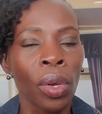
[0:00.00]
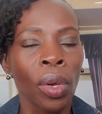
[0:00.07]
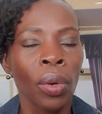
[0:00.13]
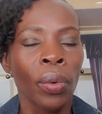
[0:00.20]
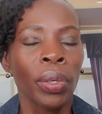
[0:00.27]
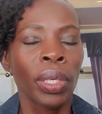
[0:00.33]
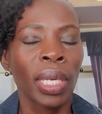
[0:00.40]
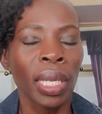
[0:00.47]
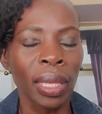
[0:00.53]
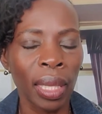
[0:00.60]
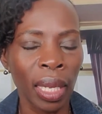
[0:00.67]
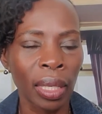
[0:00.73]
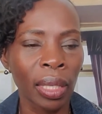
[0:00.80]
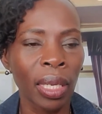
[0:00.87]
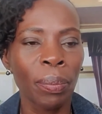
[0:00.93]
when you get that
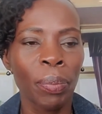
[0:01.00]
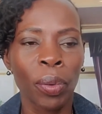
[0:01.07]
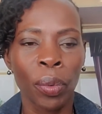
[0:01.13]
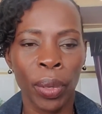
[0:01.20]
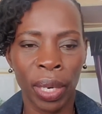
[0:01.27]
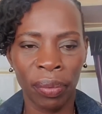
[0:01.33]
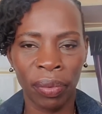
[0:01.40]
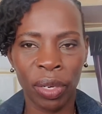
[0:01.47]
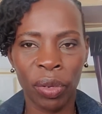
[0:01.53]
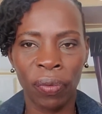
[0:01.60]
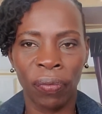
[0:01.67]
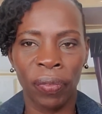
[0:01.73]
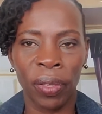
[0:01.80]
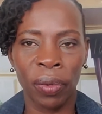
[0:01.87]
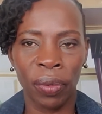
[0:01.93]
lump or wherever you
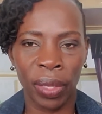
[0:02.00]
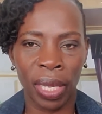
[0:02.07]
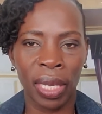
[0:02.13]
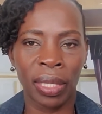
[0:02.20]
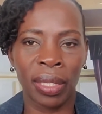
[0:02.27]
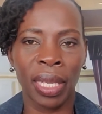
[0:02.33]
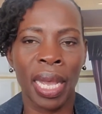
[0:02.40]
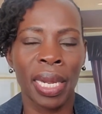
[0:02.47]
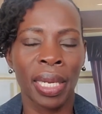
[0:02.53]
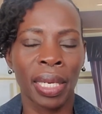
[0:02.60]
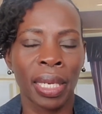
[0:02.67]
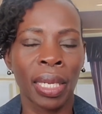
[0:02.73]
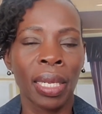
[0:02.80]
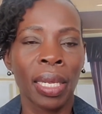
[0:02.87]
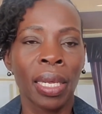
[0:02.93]
feel the
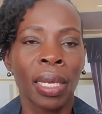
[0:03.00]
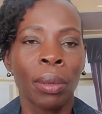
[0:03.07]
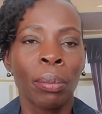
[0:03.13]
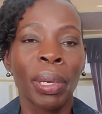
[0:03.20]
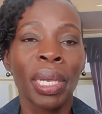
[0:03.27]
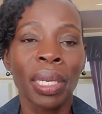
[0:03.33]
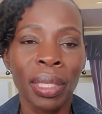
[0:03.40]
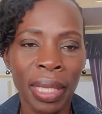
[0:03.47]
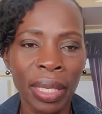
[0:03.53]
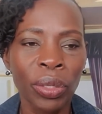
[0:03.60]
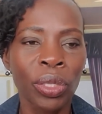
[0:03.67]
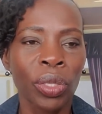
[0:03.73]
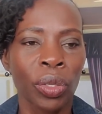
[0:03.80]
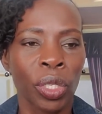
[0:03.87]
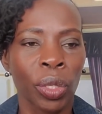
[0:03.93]
anxiety, pay
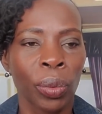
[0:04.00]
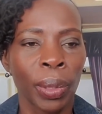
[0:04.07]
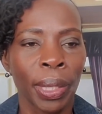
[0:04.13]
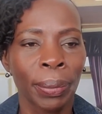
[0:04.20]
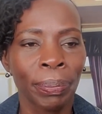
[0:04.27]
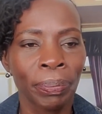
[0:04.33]
attention to it.